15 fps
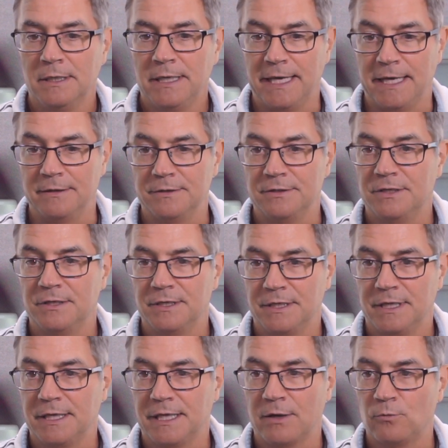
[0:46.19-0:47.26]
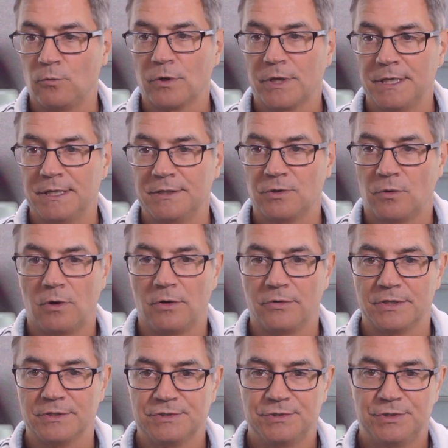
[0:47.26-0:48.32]
And again, we'll get into all
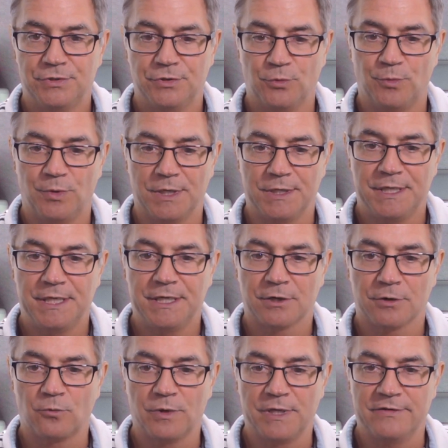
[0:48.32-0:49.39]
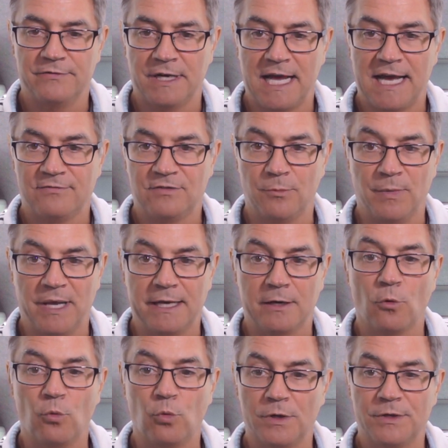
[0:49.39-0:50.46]
this too, but here we even have to make
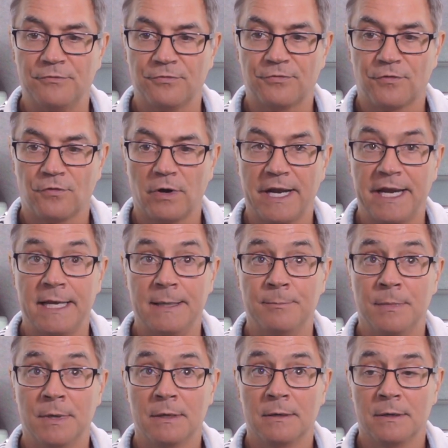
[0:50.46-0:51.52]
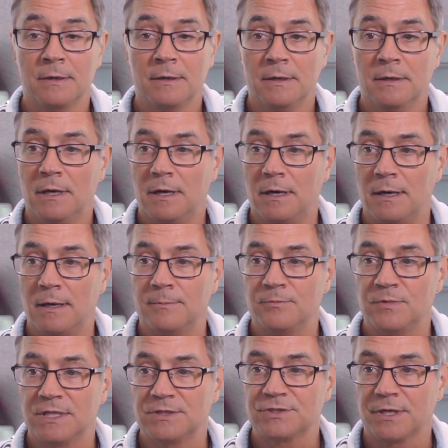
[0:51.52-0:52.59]
a wooden frame
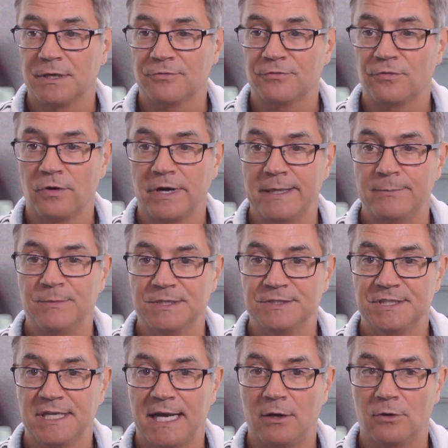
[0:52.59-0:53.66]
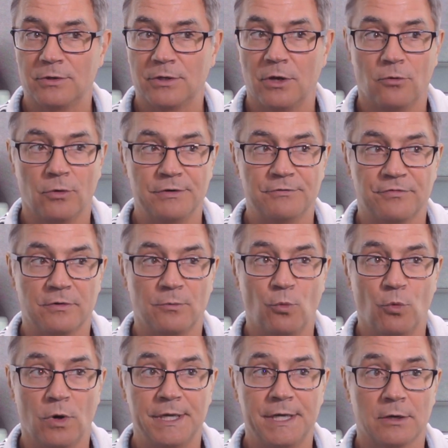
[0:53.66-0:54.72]
that's going to frame this out going from
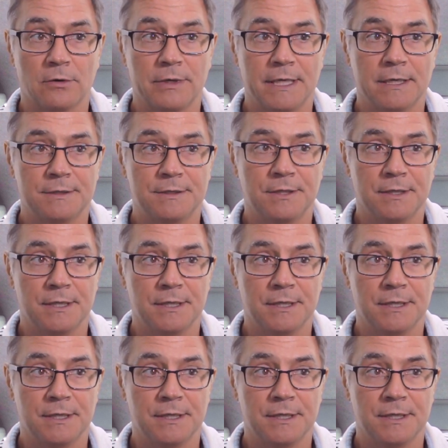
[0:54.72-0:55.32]
one area to the